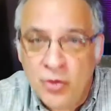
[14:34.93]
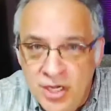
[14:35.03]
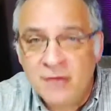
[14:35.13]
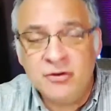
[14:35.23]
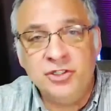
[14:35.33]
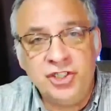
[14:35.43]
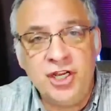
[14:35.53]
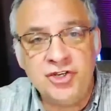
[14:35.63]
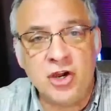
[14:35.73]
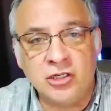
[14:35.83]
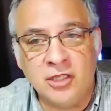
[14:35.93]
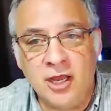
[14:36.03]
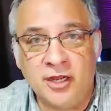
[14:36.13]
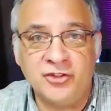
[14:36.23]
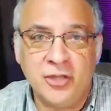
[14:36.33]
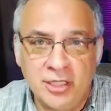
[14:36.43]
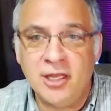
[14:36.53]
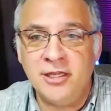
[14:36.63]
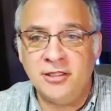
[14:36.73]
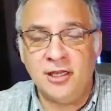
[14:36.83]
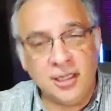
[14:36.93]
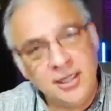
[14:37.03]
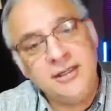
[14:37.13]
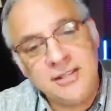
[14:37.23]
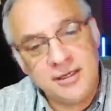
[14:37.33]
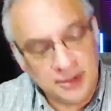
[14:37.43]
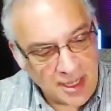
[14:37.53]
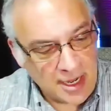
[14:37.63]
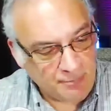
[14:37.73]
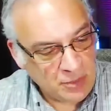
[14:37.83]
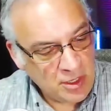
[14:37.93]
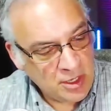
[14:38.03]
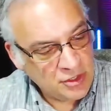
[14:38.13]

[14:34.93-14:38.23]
We never change our clocks, and I like that. I like that a lot.